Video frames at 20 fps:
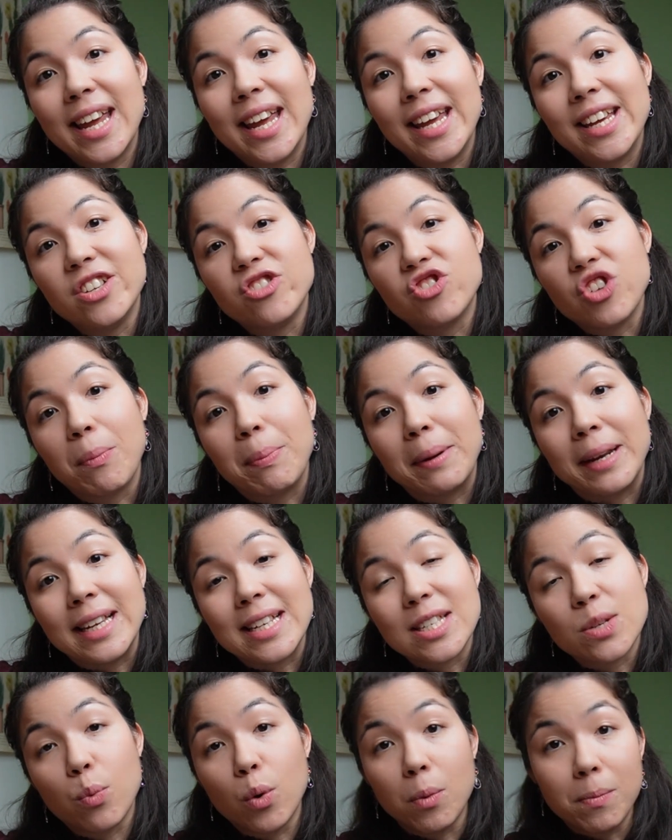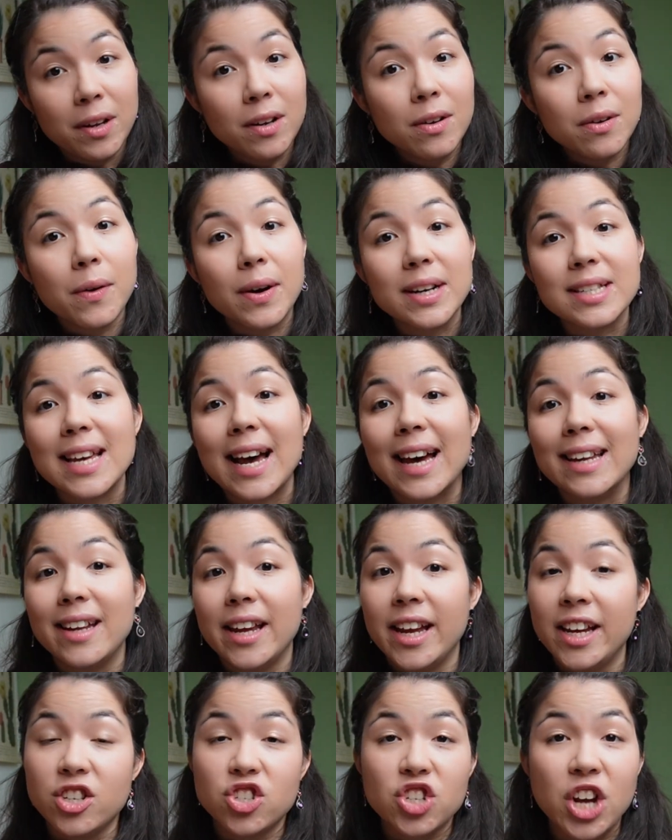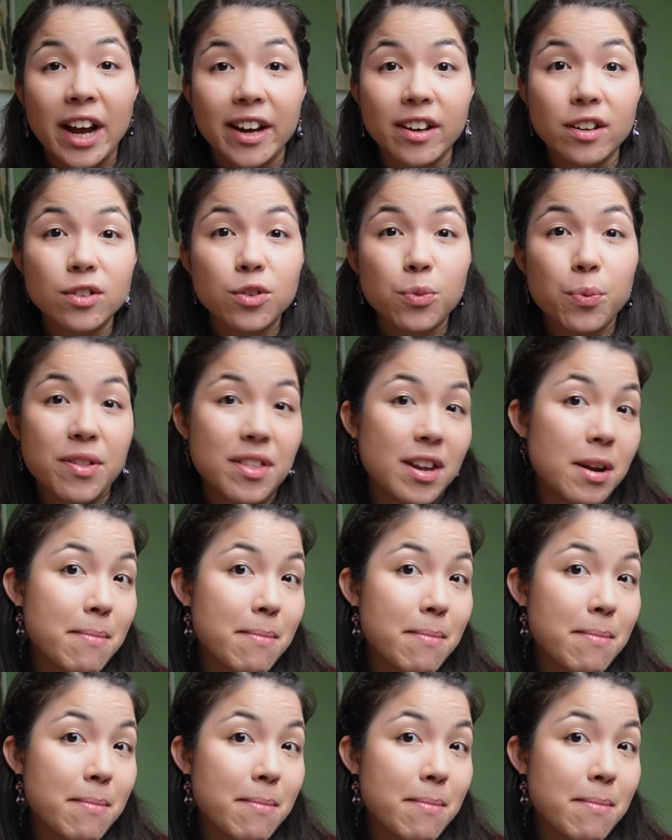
a Japanese woman who has had a child with an